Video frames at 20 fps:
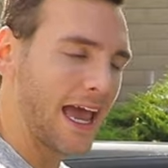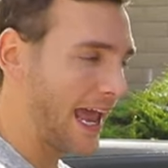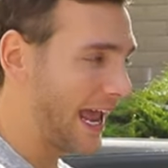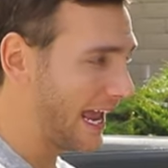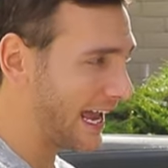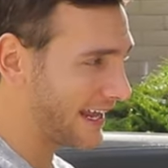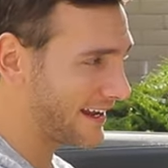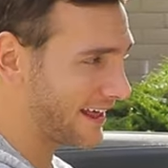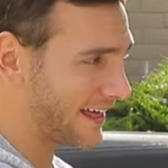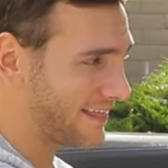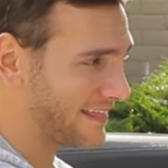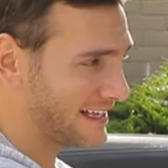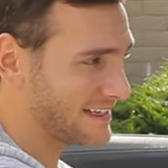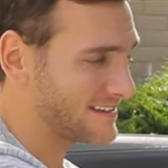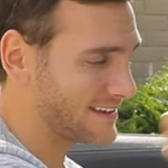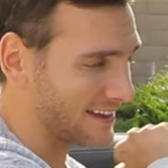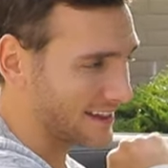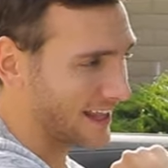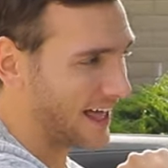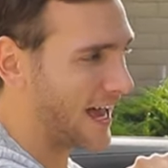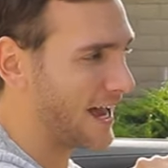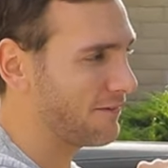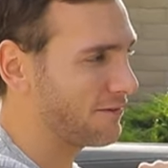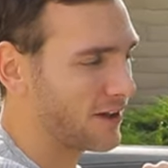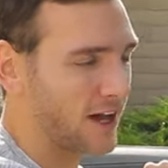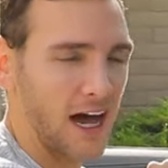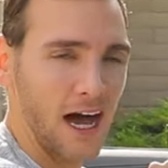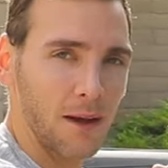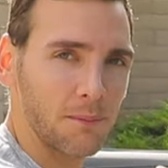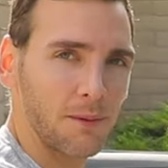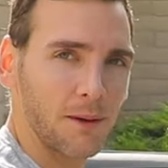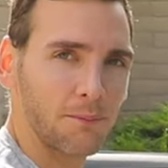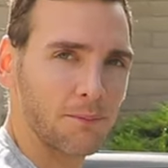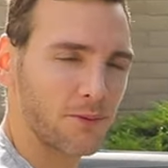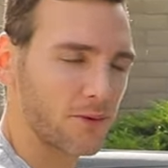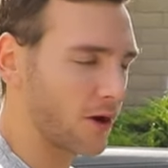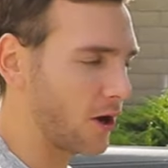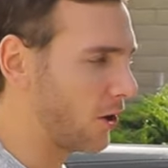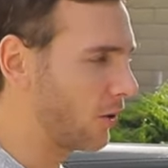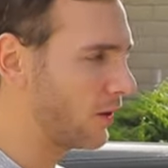and this Live Cockpit
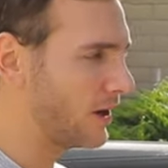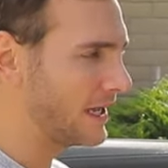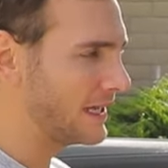Pro